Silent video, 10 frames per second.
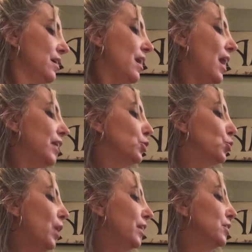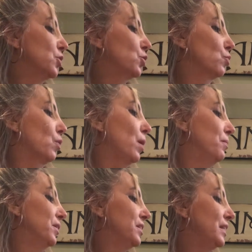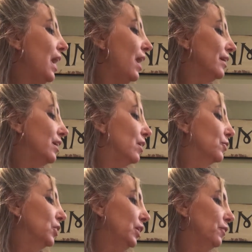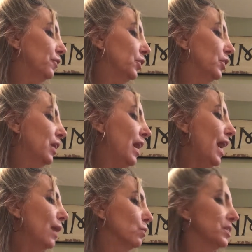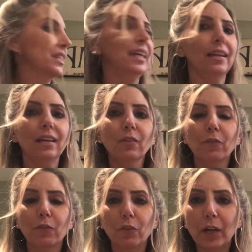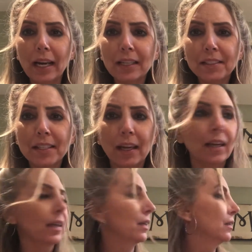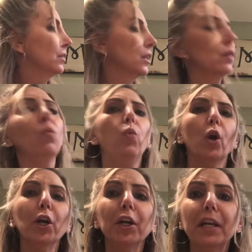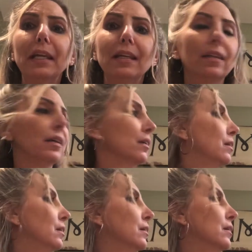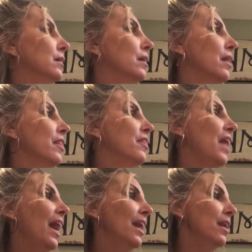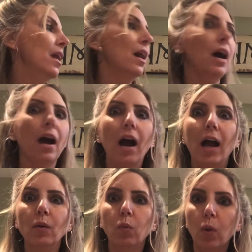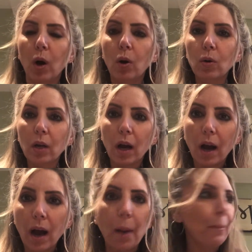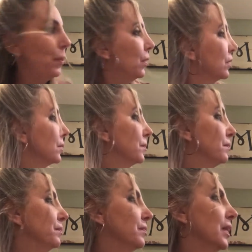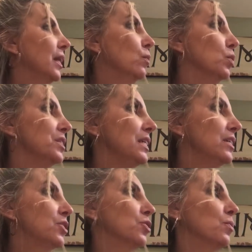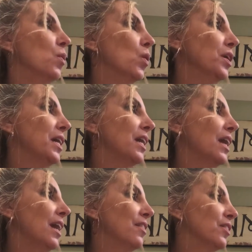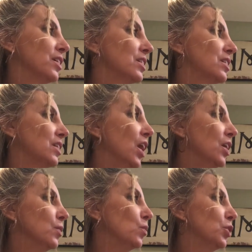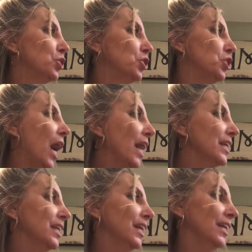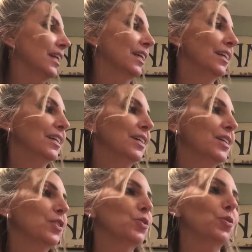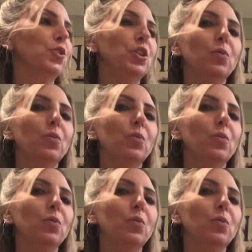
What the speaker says: I tried to scrub the dye off Clifford. I was getting frantic, like worried. Then I woke up. It was Easter morning and the sun was shining. So she